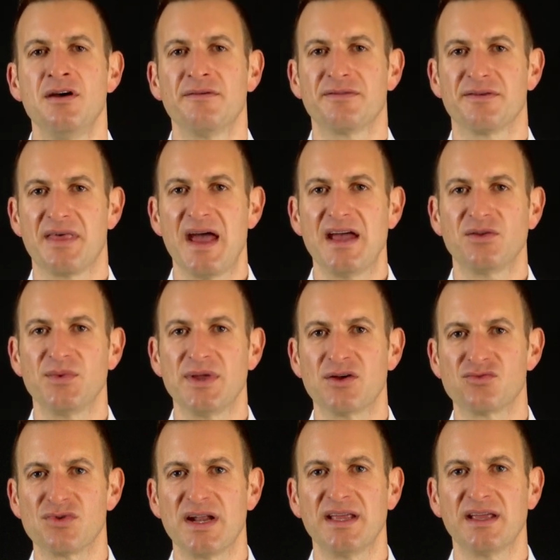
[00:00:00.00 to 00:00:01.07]
For that, we
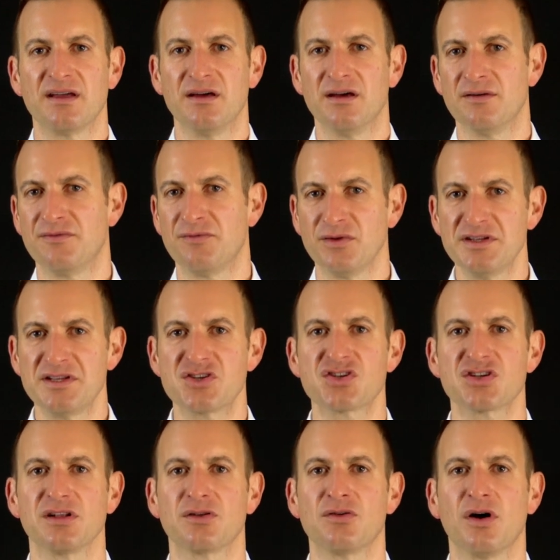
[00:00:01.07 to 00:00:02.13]
are running a fully
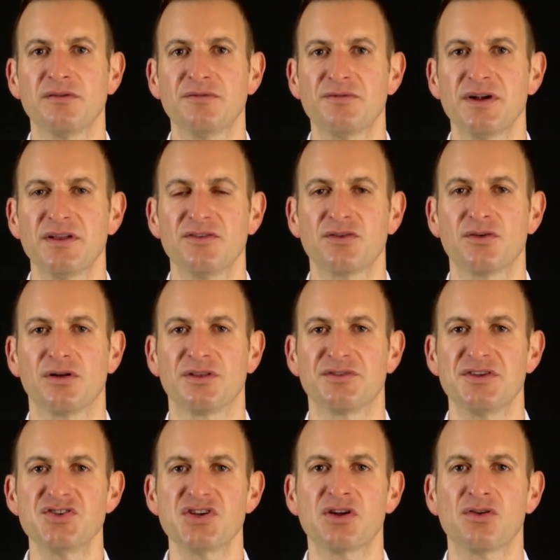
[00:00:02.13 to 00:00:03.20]
digital conference
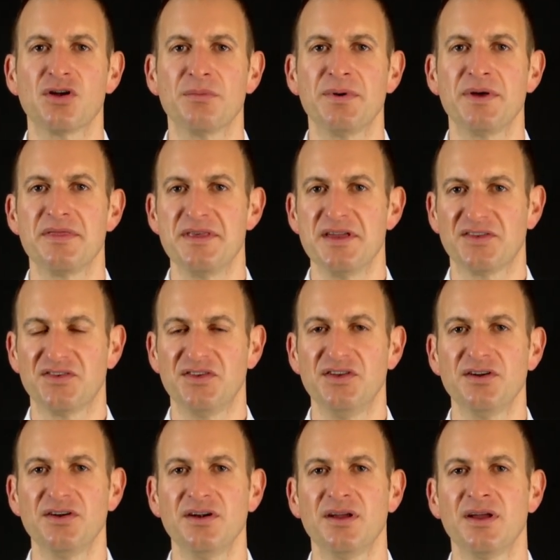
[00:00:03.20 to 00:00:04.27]
called DIGICROP this
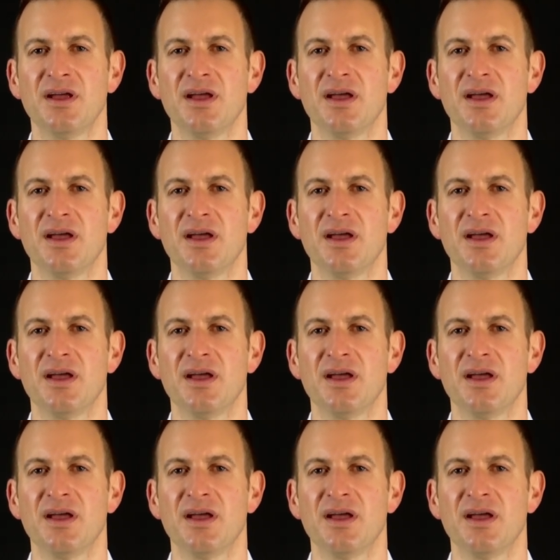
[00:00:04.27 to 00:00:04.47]
year,